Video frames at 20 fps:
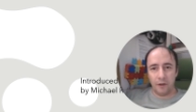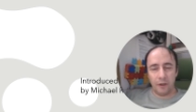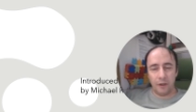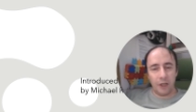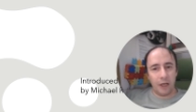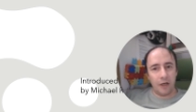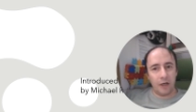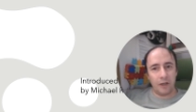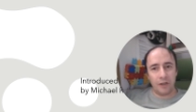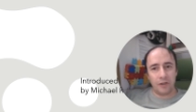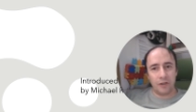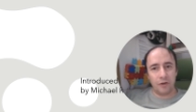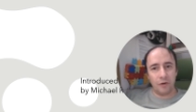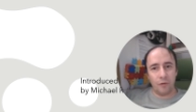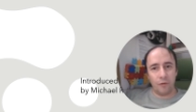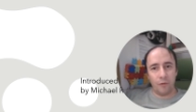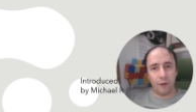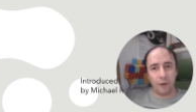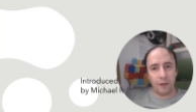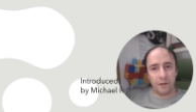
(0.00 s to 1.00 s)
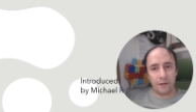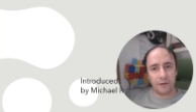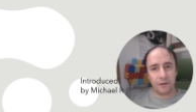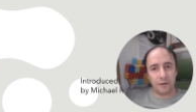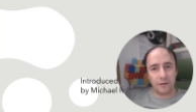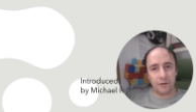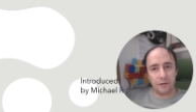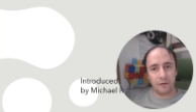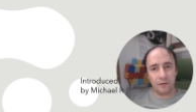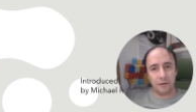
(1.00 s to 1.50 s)
There is no
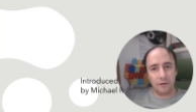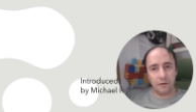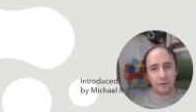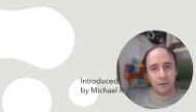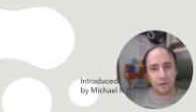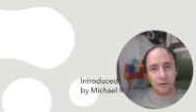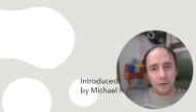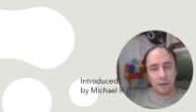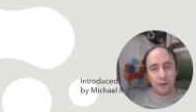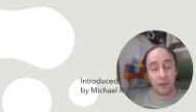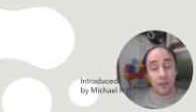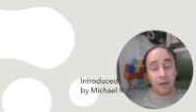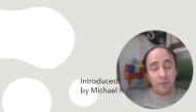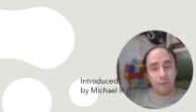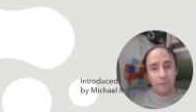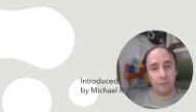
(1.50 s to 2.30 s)
waste if